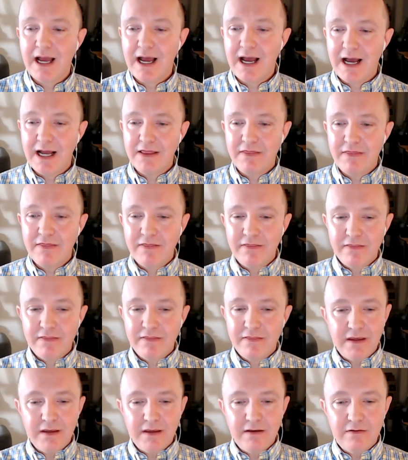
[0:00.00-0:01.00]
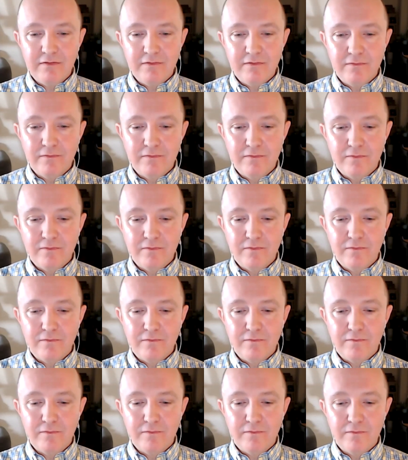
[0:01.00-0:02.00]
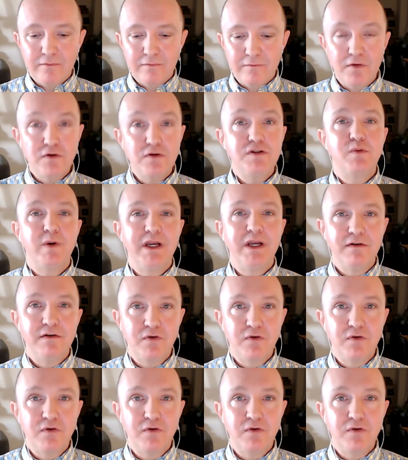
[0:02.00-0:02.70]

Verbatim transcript: Uh, the first week,